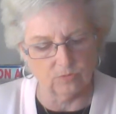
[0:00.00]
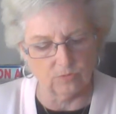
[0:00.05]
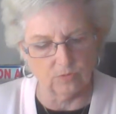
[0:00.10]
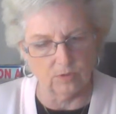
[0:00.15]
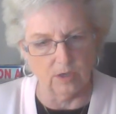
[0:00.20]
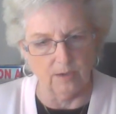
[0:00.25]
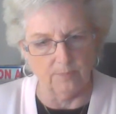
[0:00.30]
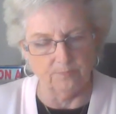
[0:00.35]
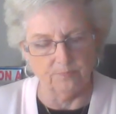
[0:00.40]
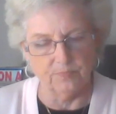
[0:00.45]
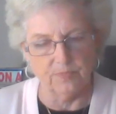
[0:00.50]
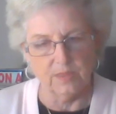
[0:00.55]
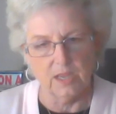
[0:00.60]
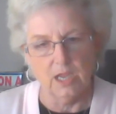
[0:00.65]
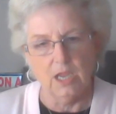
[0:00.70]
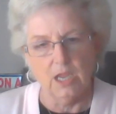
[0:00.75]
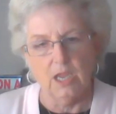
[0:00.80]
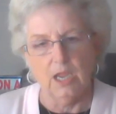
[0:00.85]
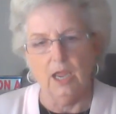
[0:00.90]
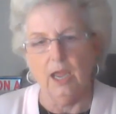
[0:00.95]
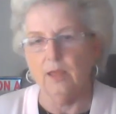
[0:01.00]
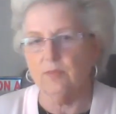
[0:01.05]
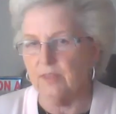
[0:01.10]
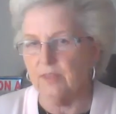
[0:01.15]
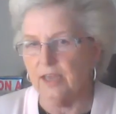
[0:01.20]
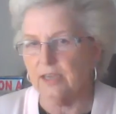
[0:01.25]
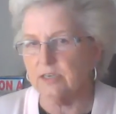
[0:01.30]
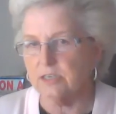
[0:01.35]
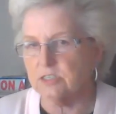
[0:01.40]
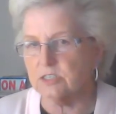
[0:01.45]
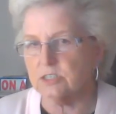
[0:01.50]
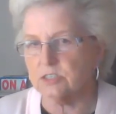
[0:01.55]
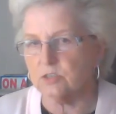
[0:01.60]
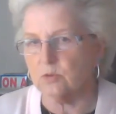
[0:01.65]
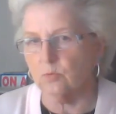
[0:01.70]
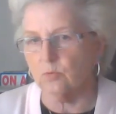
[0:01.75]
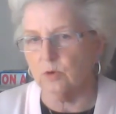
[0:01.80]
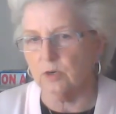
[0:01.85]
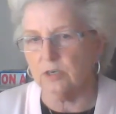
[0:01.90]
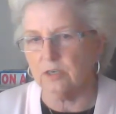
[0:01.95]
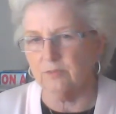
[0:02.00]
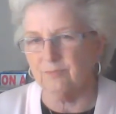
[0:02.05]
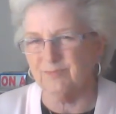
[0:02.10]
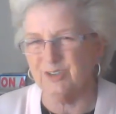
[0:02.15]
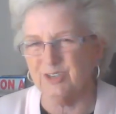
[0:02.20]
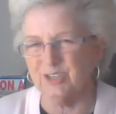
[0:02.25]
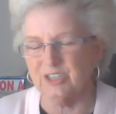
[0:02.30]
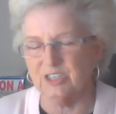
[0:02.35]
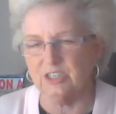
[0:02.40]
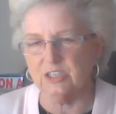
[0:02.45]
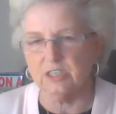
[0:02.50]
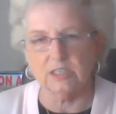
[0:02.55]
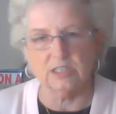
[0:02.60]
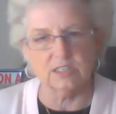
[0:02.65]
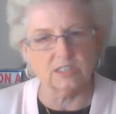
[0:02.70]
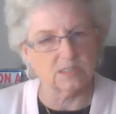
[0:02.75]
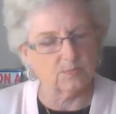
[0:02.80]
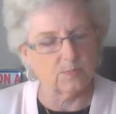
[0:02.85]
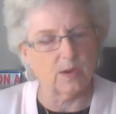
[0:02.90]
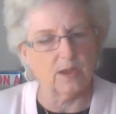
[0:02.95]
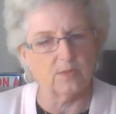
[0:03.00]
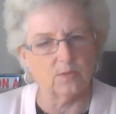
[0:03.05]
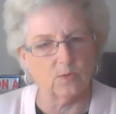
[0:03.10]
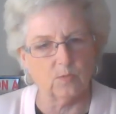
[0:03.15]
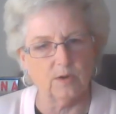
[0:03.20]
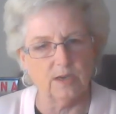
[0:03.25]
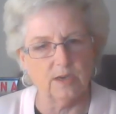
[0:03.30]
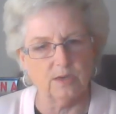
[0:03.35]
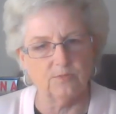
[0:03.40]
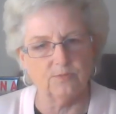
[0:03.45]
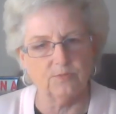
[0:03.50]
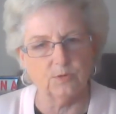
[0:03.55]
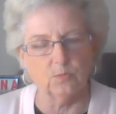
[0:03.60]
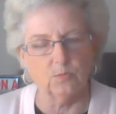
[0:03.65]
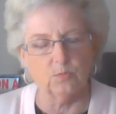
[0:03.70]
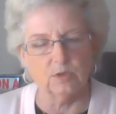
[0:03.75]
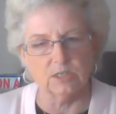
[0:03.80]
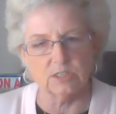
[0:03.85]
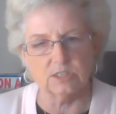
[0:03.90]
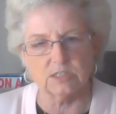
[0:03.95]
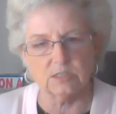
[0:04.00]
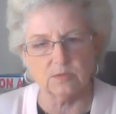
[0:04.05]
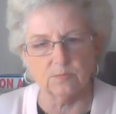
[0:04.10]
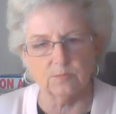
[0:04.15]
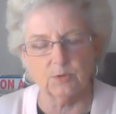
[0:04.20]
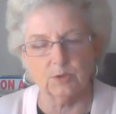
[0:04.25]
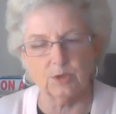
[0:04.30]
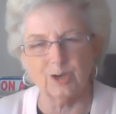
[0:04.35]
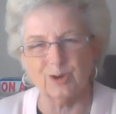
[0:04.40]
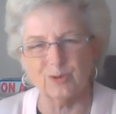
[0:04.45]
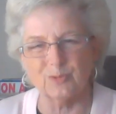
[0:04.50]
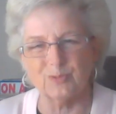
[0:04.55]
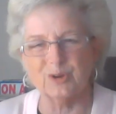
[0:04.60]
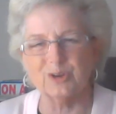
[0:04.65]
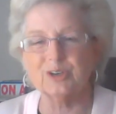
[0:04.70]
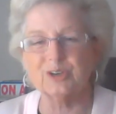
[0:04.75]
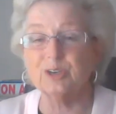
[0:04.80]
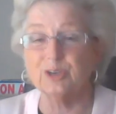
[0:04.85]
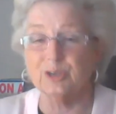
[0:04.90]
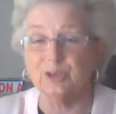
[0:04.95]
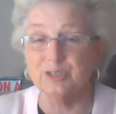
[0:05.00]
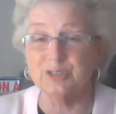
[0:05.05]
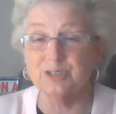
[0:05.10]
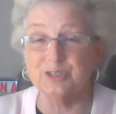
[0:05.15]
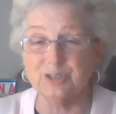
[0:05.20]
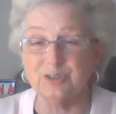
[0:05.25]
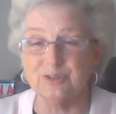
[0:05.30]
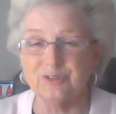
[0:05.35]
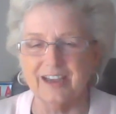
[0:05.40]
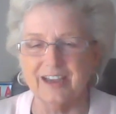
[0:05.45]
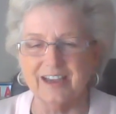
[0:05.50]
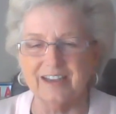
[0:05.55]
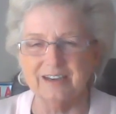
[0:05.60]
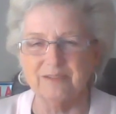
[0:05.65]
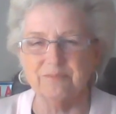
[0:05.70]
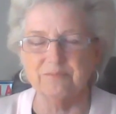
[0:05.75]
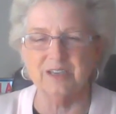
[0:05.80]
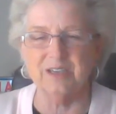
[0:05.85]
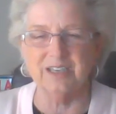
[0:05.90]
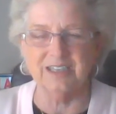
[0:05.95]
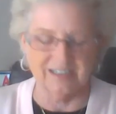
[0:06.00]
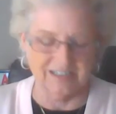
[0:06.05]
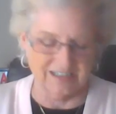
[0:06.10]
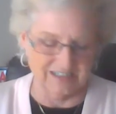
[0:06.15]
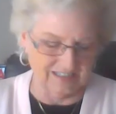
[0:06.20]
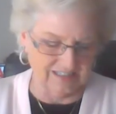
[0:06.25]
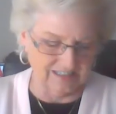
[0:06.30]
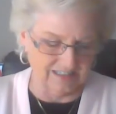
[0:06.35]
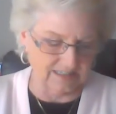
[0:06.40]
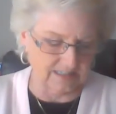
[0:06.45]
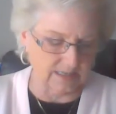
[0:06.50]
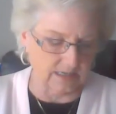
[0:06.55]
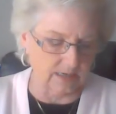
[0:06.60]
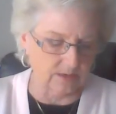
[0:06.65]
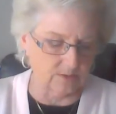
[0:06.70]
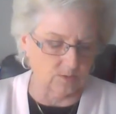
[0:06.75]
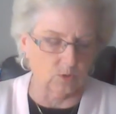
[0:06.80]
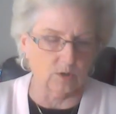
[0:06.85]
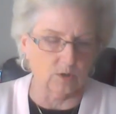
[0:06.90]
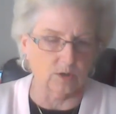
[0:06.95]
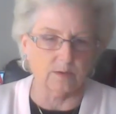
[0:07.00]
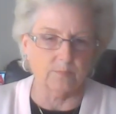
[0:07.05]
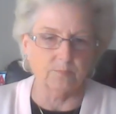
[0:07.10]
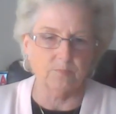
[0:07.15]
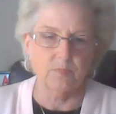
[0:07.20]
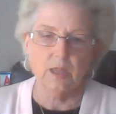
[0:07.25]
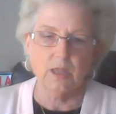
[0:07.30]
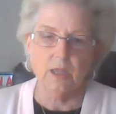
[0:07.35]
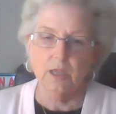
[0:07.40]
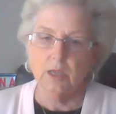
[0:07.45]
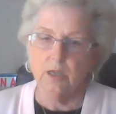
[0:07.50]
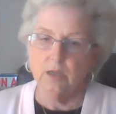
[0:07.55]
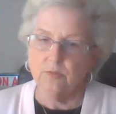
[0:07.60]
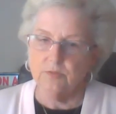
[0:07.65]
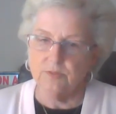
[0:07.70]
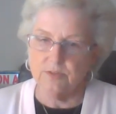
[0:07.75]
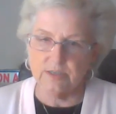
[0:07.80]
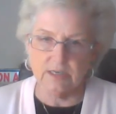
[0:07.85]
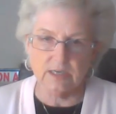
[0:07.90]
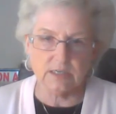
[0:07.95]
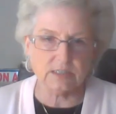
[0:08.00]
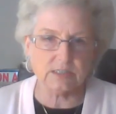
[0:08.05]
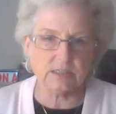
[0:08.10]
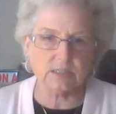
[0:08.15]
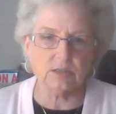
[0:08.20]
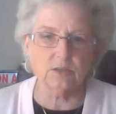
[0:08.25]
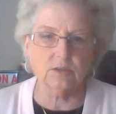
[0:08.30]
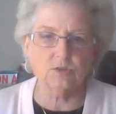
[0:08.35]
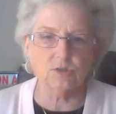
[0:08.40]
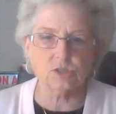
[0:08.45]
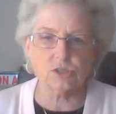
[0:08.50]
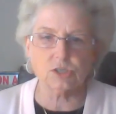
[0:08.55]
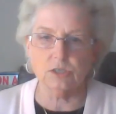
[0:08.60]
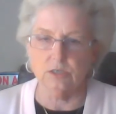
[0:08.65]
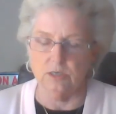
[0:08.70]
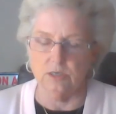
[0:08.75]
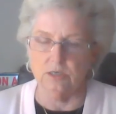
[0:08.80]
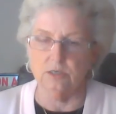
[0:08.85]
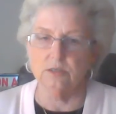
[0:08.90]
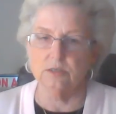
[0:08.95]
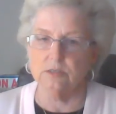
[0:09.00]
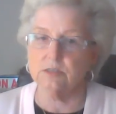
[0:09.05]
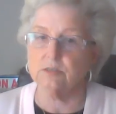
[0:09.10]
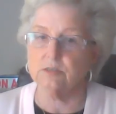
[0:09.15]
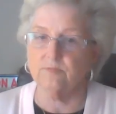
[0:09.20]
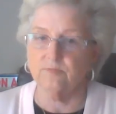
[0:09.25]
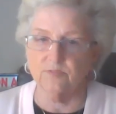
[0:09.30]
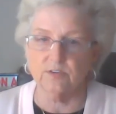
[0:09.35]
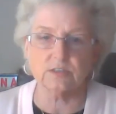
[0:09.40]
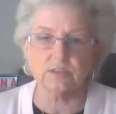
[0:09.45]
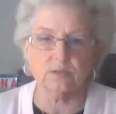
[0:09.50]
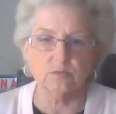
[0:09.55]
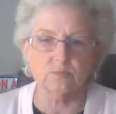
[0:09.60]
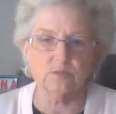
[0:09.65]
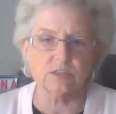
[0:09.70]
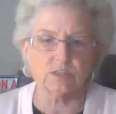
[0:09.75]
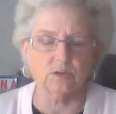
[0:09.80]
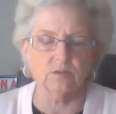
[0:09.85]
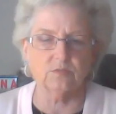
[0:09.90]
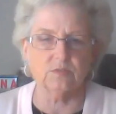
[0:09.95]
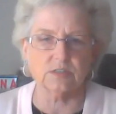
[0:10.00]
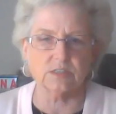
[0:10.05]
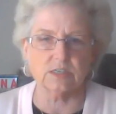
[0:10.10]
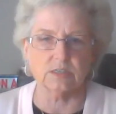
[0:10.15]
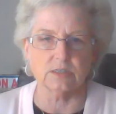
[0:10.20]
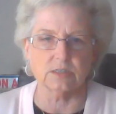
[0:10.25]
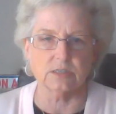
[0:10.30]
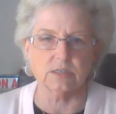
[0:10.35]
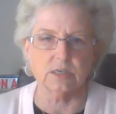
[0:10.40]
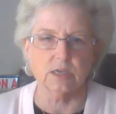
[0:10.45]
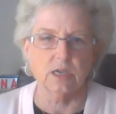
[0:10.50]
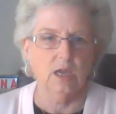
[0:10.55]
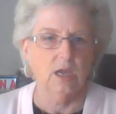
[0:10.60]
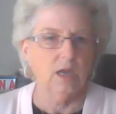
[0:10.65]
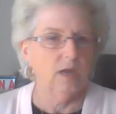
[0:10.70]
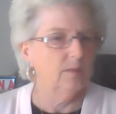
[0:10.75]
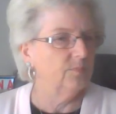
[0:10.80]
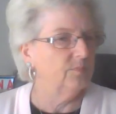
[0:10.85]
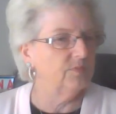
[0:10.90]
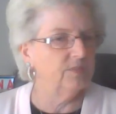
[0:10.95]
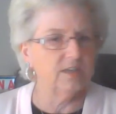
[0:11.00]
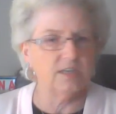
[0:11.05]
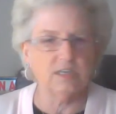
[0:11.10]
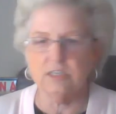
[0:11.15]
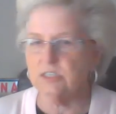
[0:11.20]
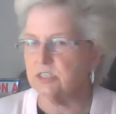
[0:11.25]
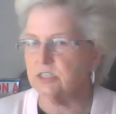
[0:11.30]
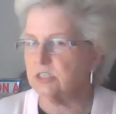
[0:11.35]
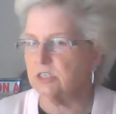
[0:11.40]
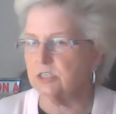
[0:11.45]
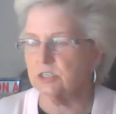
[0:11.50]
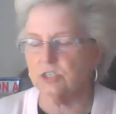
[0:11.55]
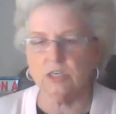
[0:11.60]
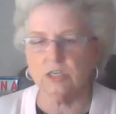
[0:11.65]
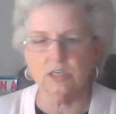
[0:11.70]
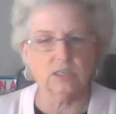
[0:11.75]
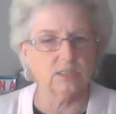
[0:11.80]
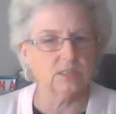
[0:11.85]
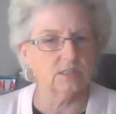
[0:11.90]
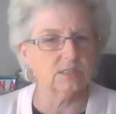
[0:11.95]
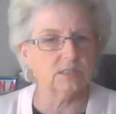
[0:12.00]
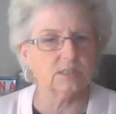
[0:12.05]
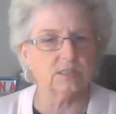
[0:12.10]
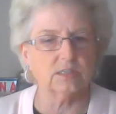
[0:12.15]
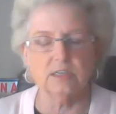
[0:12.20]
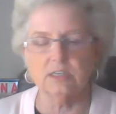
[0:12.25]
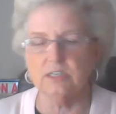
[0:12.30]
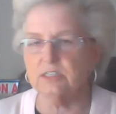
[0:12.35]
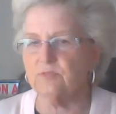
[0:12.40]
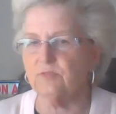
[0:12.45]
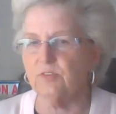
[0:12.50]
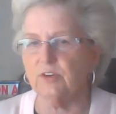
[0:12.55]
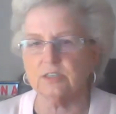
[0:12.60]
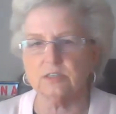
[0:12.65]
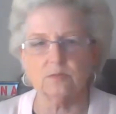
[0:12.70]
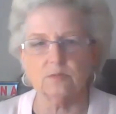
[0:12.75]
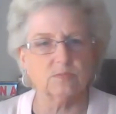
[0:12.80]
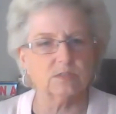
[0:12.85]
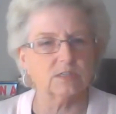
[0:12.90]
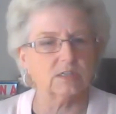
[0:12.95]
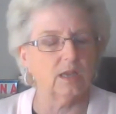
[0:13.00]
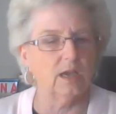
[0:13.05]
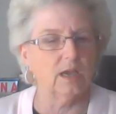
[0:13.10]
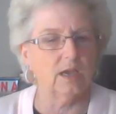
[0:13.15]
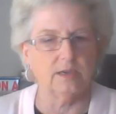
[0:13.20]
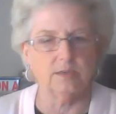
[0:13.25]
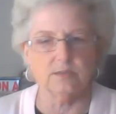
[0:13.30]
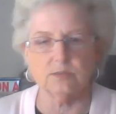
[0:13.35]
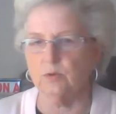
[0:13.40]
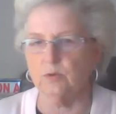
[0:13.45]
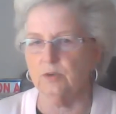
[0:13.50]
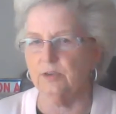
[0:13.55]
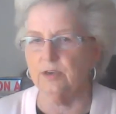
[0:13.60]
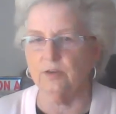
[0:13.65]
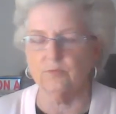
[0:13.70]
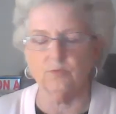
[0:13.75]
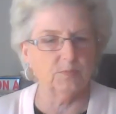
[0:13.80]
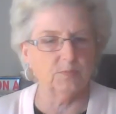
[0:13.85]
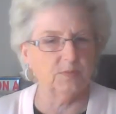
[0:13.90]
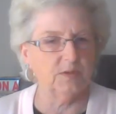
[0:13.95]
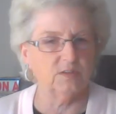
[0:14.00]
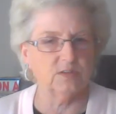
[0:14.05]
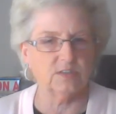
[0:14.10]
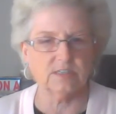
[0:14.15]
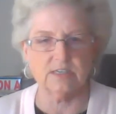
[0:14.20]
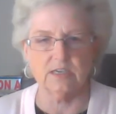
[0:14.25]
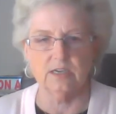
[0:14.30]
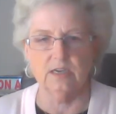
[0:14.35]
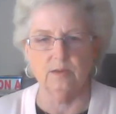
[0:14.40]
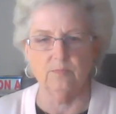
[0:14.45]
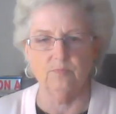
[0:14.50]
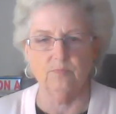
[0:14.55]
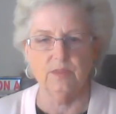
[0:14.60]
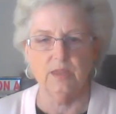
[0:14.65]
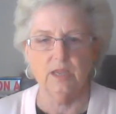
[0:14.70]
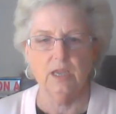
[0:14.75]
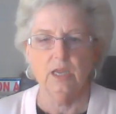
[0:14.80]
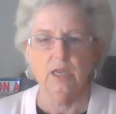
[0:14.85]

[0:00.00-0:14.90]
through it. And that is the work of Million Kids, by the way. If you want to support our work, you can do that at millionkids.org. The next solution is victim services. These kids, these victims' lives will never be the same.